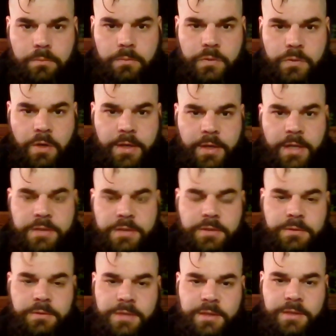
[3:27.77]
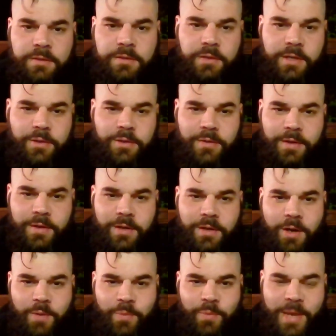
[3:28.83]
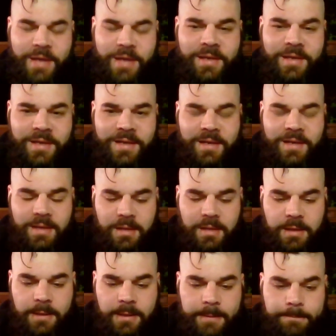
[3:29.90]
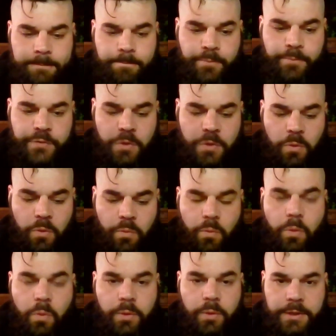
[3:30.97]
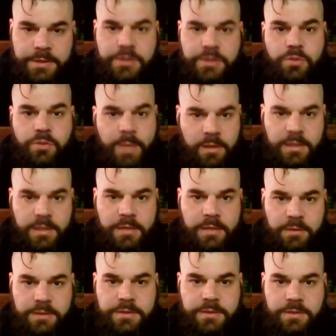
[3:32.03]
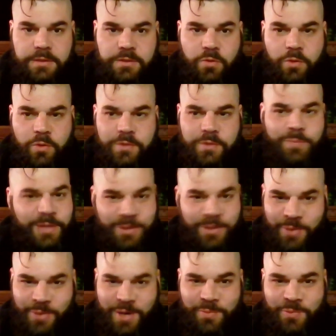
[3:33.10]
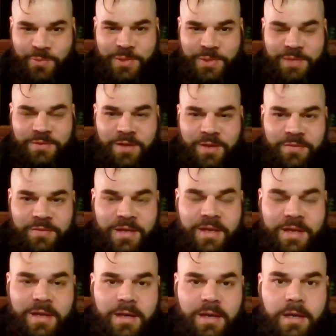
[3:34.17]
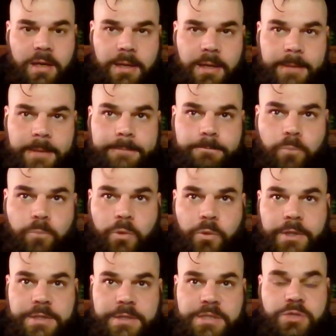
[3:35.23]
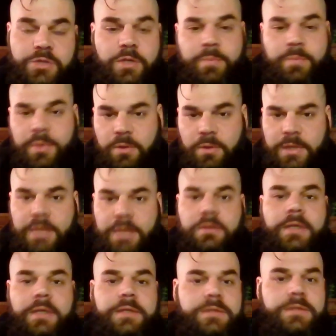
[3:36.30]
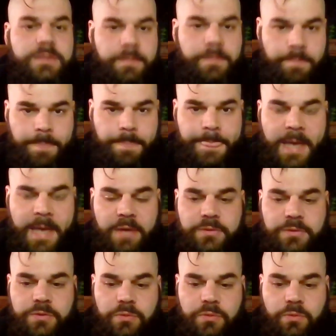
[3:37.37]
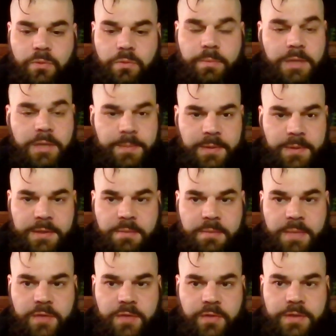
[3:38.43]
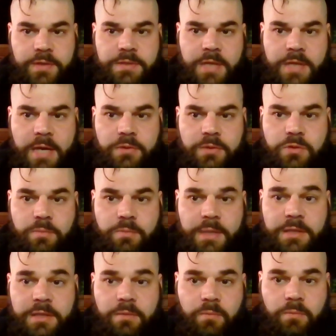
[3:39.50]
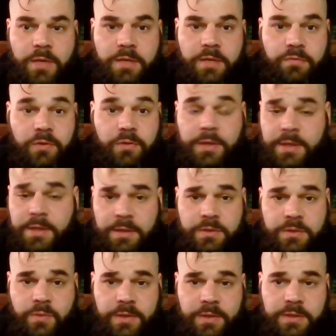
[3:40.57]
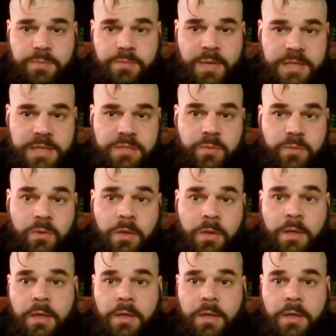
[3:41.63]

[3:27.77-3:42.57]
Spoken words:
Sorry, guys, little technical error there. All right, we're back. So what we're going to teach you about cloud links in this course, picking right up where we left off. We're going to teach you how to build cloud links, how to manipulate the metrics, how to make them ready for linking as quickly as possible.